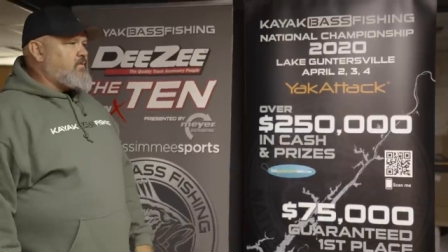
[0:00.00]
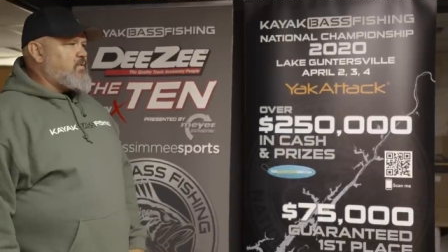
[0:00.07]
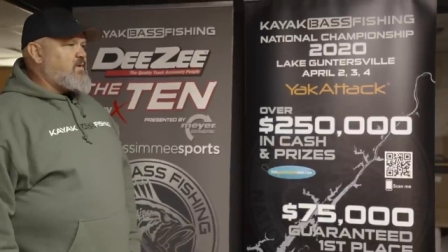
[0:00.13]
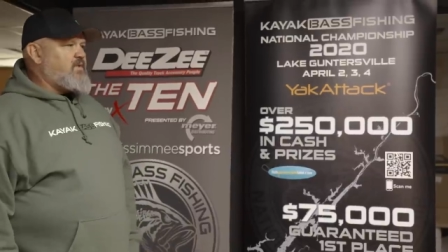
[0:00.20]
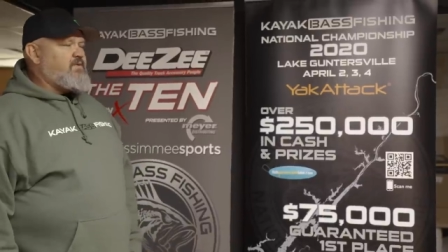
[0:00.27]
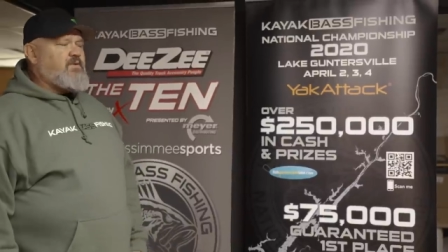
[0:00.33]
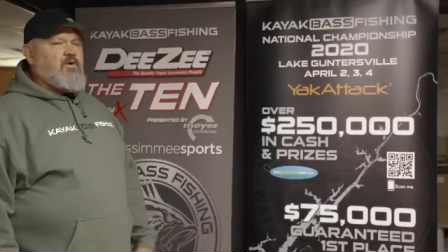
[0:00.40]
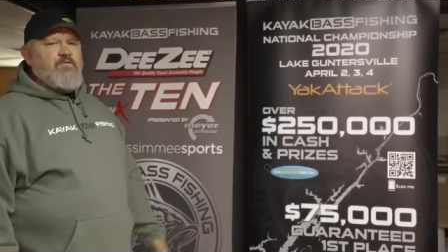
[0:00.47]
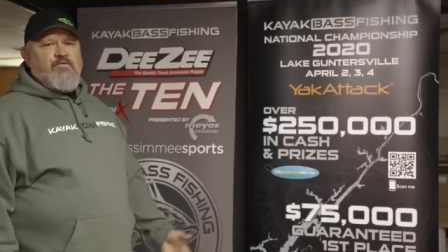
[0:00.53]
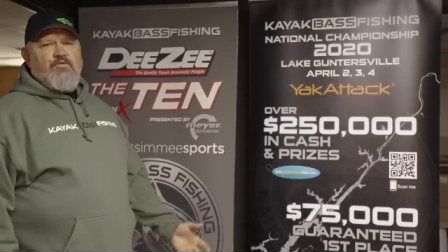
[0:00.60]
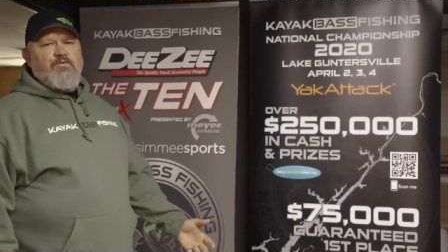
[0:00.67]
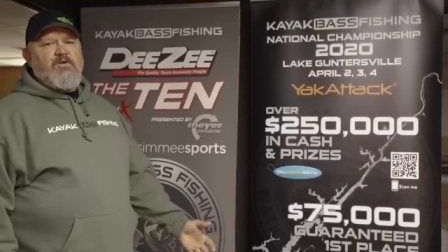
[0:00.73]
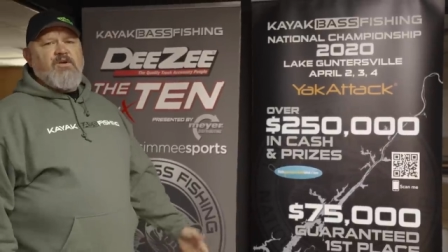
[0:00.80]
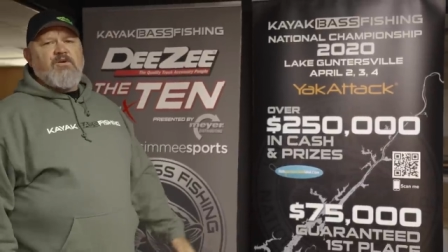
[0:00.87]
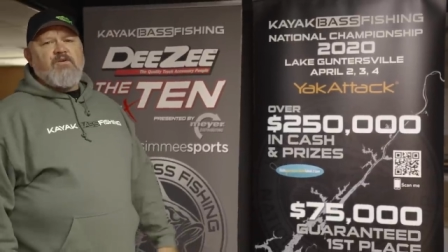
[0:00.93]
We had over
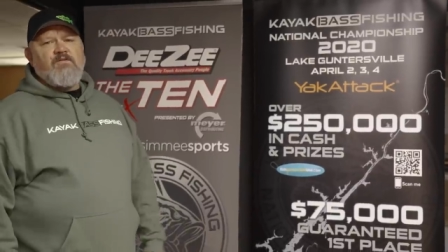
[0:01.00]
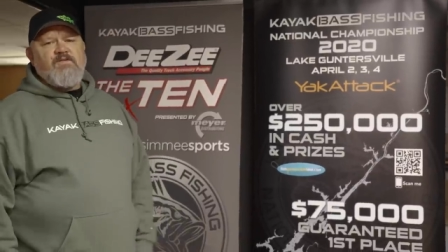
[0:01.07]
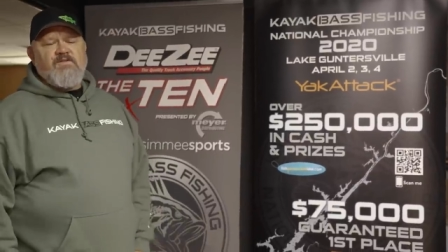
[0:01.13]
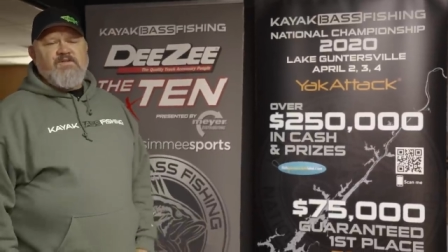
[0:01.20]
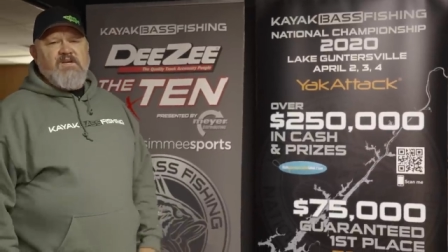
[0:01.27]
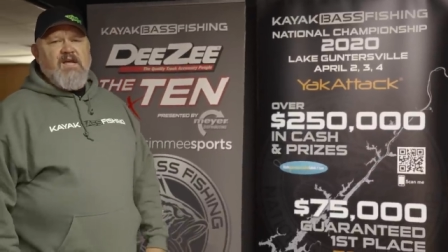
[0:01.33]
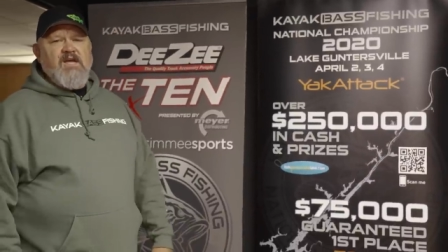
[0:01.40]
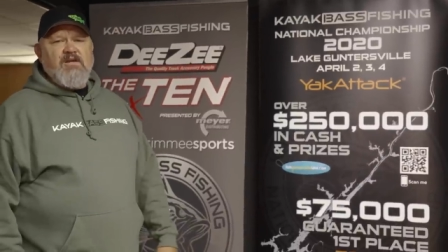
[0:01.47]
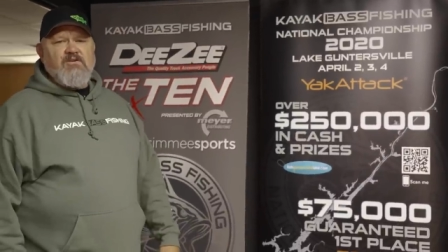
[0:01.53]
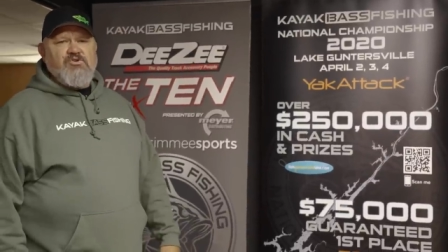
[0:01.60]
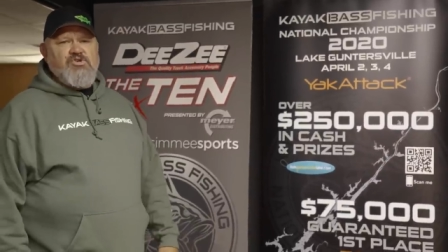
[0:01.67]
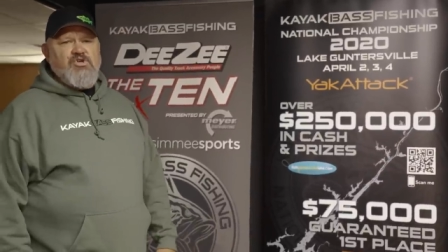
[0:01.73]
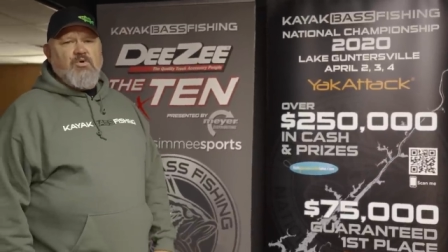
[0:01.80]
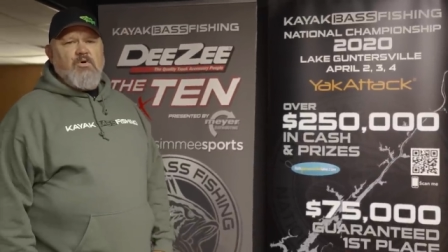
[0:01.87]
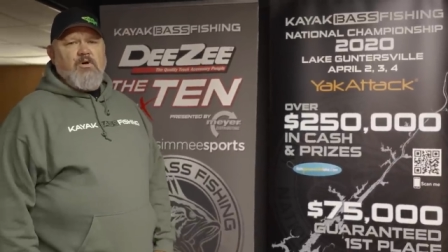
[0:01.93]
350 anglers
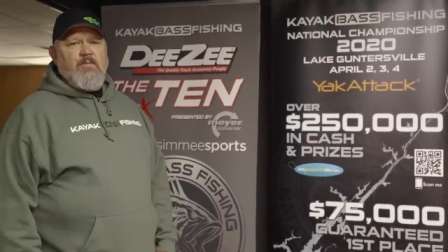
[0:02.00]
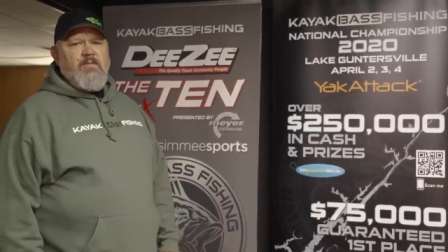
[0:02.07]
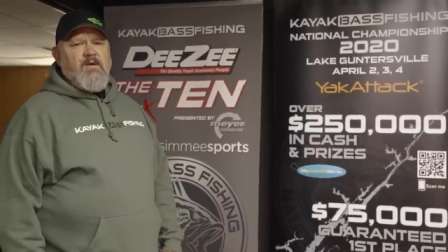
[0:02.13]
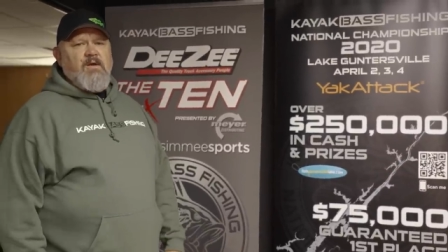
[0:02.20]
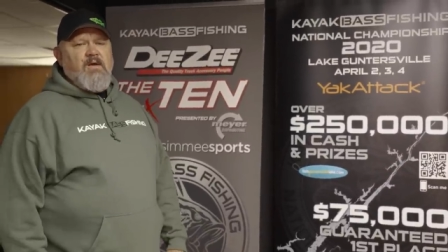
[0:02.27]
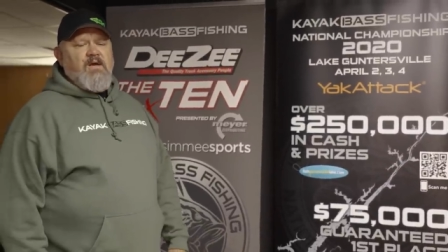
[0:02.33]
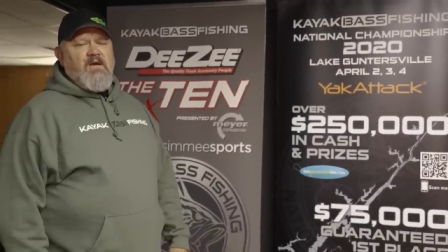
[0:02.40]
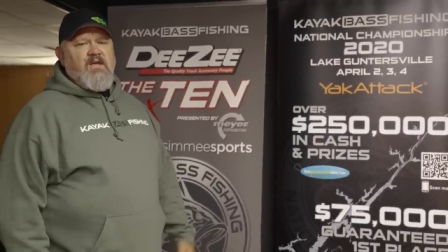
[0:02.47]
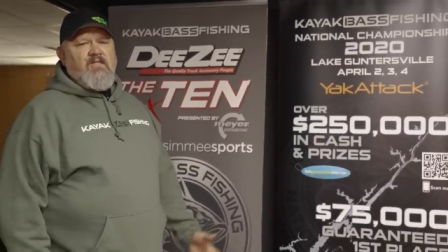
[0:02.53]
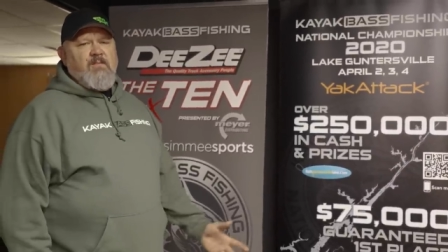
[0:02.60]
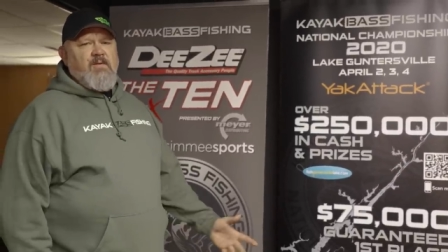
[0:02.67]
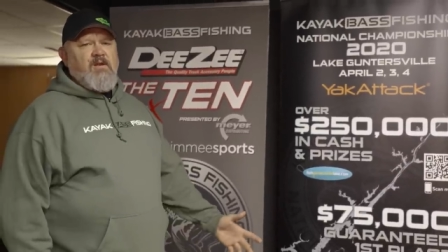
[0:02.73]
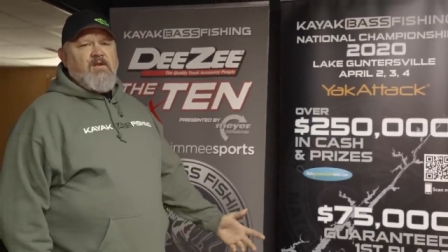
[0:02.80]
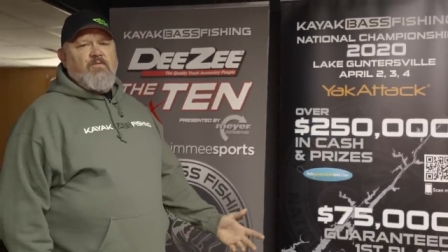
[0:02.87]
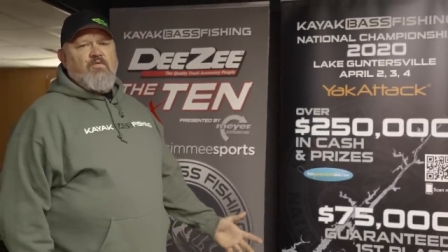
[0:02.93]
show up in the
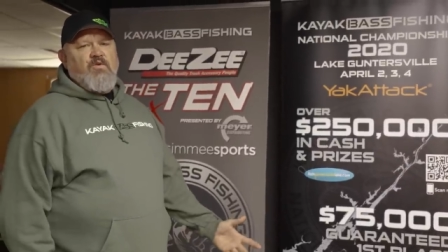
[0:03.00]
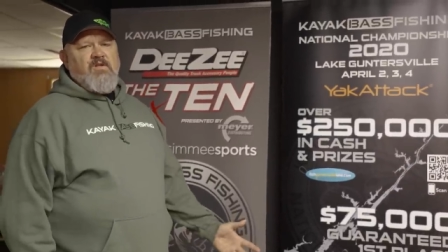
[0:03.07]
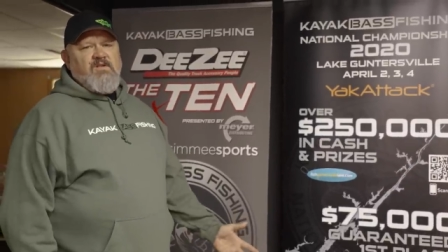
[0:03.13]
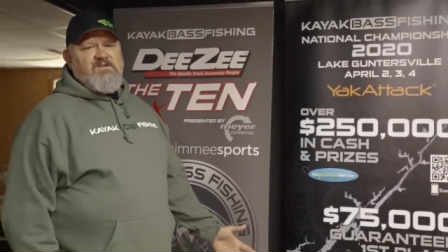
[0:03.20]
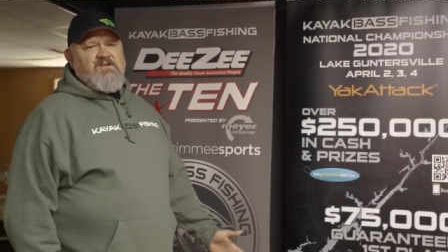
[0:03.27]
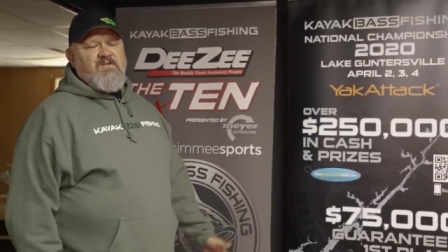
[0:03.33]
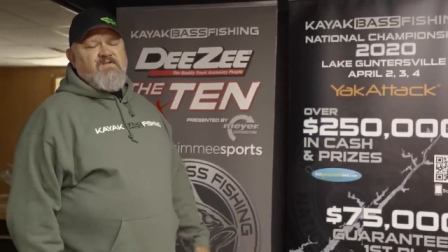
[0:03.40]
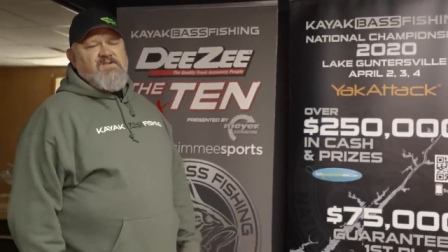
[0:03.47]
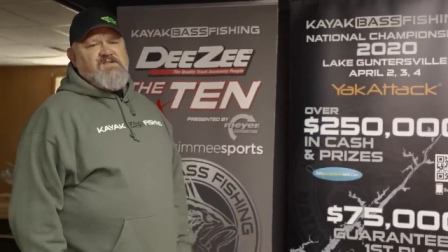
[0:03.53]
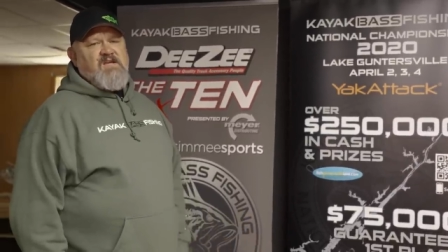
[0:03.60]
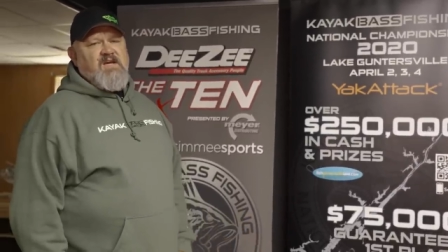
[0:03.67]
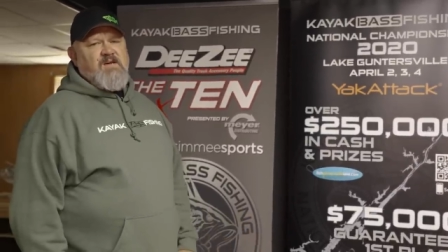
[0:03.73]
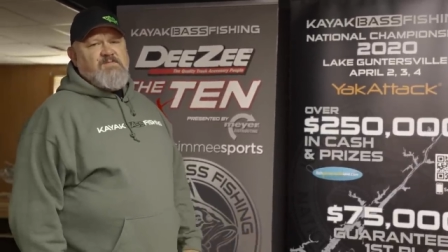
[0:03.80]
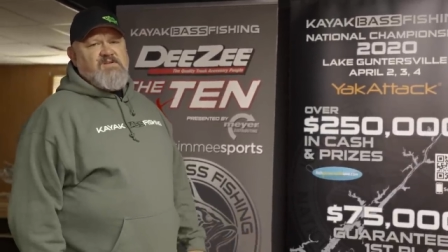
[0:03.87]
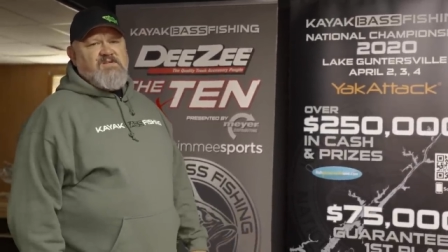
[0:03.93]
middle of one of the toughest
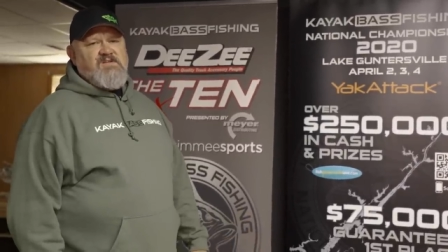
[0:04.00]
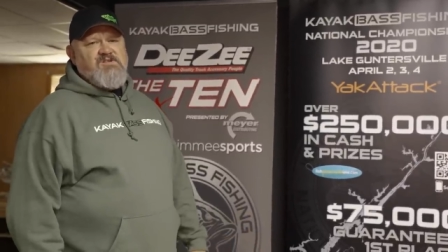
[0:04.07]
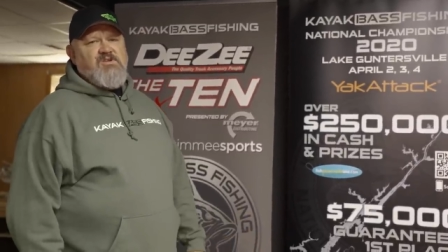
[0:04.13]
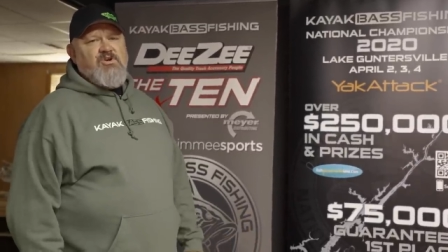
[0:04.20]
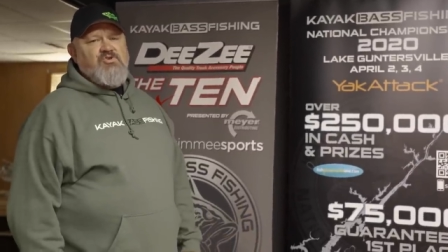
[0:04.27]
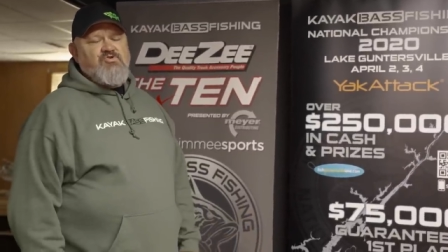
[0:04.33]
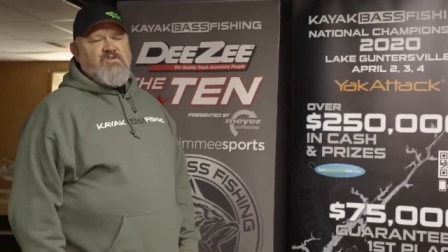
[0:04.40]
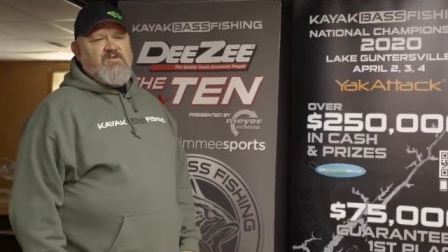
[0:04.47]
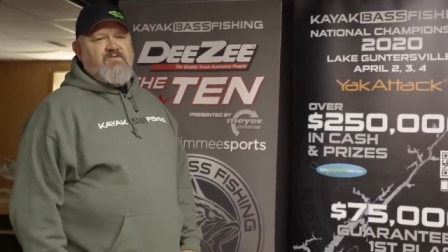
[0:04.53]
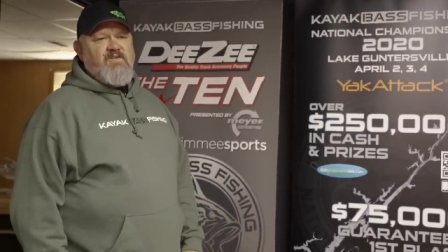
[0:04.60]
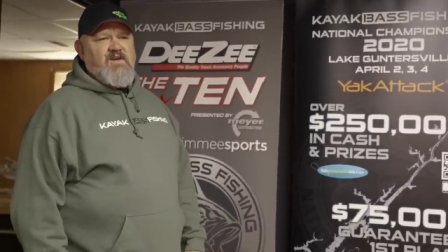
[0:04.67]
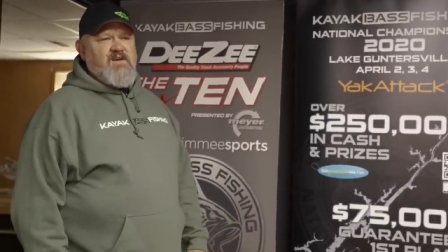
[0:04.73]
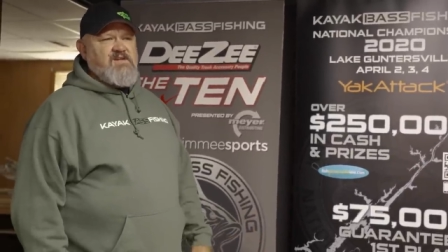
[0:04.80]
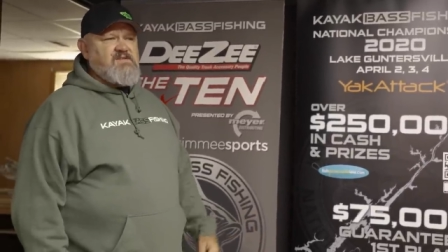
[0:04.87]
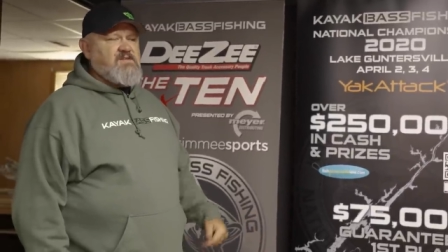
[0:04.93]
times that this country has
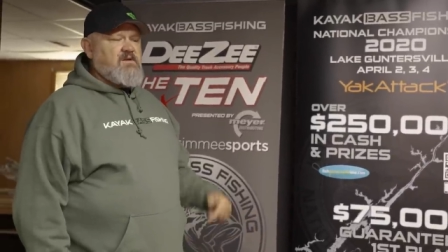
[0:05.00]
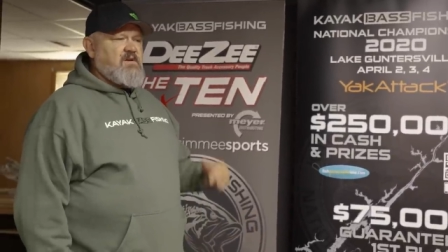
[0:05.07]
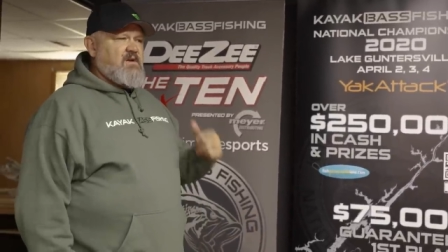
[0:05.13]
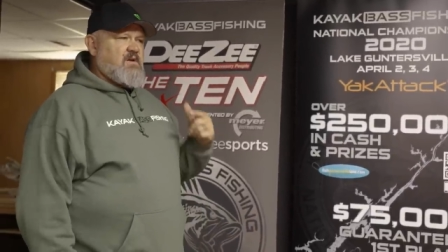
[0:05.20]
faced.